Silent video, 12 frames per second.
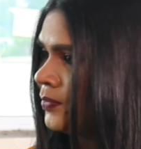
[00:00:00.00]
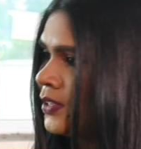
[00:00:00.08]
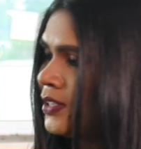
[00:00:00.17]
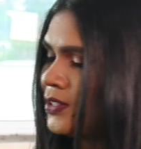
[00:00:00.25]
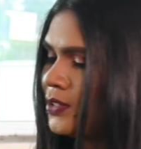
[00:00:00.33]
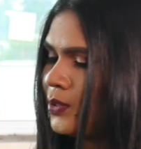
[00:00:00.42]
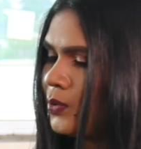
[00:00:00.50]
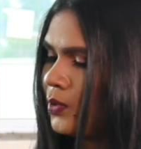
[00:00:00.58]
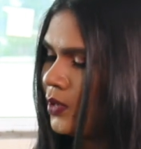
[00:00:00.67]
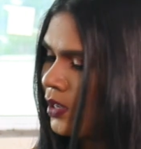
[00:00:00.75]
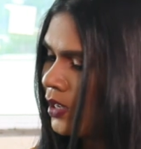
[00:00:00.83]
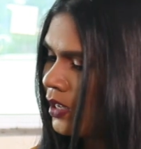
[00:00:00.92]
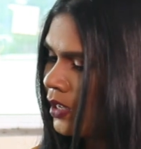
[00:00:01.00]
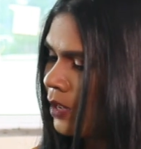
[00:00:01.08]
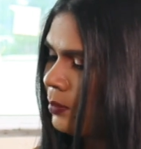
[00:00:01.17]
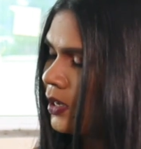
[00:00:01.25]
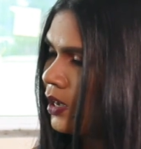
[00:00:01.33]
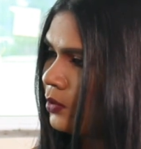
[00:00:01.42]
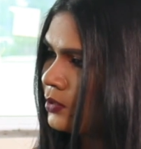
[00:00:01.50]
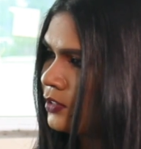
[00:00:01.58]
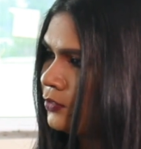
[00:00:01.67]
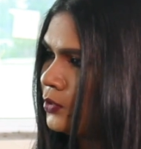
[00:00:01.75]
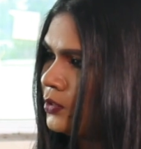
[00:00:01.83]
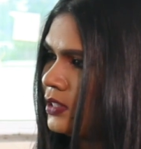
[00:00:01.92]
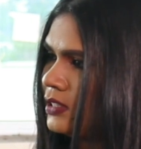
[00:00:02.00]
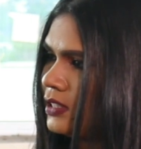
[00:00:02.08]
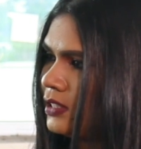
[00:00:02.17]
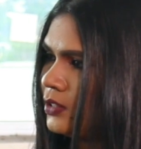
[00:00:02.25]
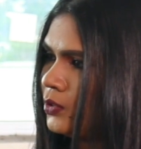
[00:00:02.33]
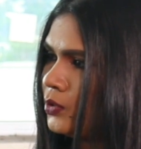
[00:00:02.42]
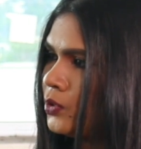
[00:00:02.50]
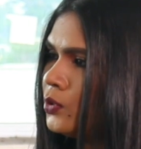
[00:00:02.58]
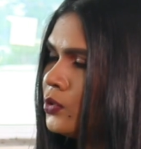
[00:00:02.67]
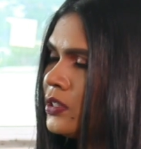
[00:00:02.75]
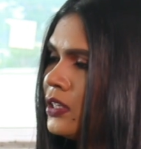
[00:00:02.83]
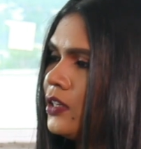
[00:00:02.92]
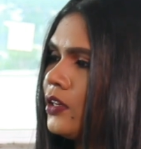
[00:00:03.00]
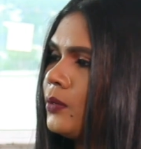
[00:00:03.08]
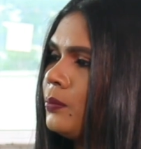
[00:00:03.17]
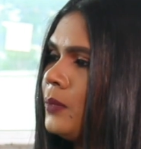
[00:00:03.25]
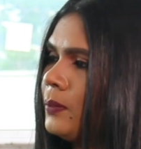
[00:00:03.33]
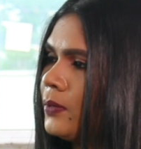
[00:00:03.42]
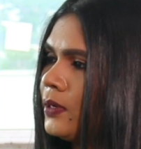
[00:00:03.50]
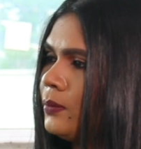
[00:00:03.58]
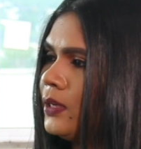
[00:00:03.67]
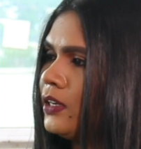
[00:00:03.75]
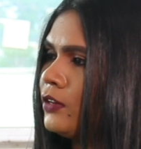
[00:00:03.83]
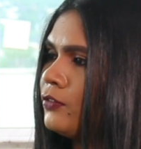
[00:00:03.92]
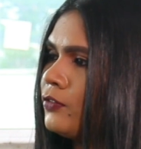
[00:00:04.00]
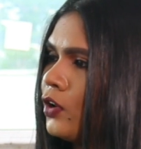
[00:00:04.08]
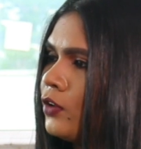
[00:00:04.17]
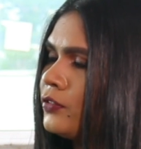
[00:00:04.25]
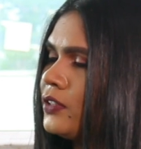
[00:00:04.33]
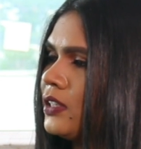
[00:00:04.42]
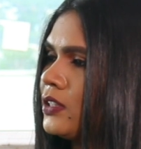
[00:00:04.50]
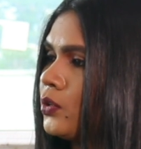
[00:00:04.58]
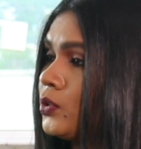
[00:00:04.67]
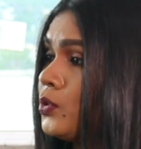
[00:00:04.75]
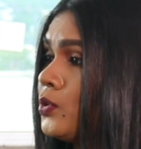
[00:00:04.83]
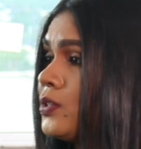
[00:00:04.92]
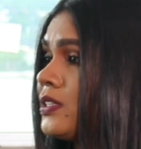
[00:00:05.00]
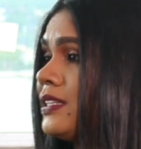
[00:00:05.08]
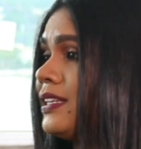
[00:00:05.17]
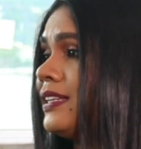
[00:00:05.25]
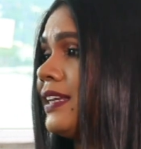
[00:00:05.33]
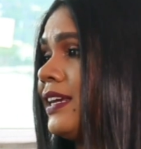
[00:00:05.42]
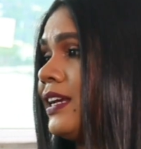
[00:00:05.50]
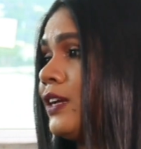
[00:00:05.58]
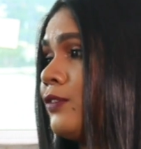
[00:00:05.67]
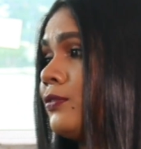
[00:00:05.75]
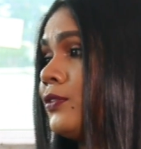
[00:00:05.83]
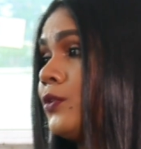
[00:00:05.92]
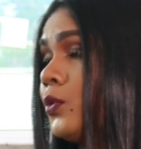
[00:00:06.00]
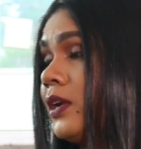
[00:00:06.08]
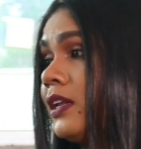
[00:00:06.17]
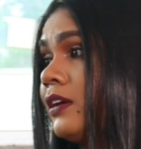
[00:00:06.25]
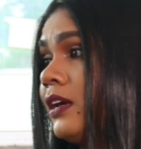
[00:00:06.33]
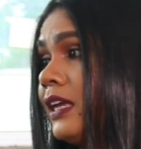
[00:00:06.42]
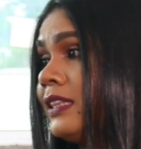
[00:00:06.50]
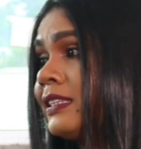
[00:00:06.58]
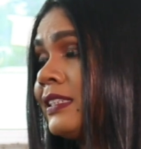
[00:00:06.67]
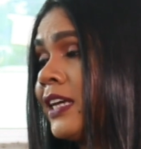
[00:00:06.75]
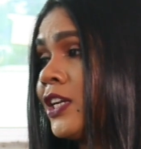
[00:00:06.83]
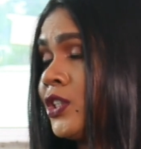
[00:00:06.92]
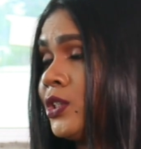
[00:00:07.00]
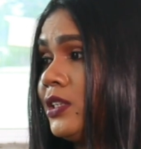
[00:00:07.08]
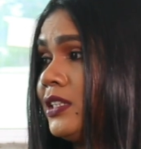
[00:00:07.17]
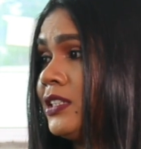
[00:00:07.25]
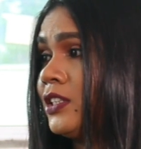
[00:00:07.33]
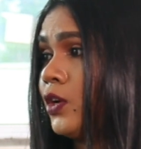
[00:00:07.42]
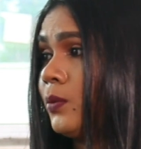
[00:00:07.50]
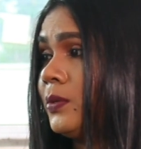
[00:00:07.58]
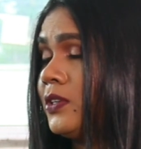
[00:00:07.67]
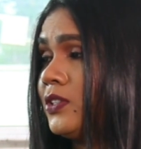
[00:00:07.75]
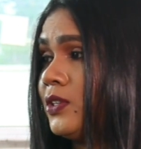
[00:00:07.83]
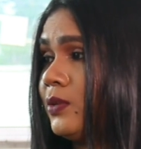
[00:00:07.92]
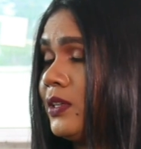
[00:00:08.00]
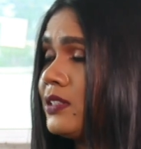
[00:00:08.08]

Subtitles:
So coming out of UTT, do you see a lot of people being involved in it, or do you see they going internationally to now pursue it?